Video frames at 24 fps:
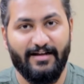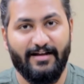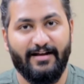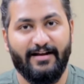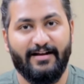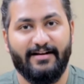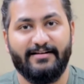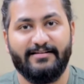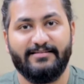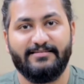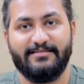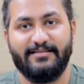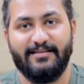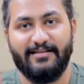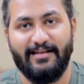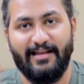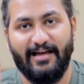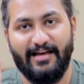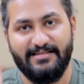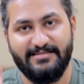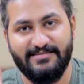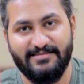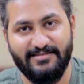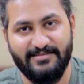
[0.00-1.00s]
And the
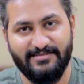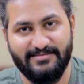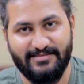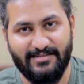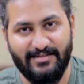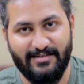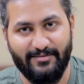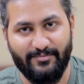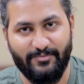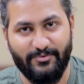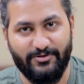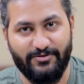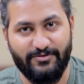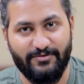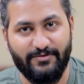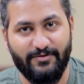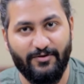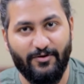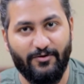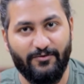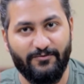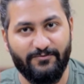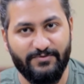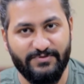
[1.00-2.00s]
last disclaimer
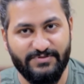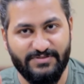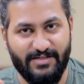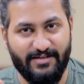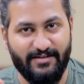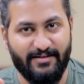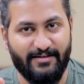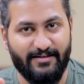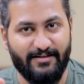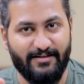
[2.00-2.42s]
which I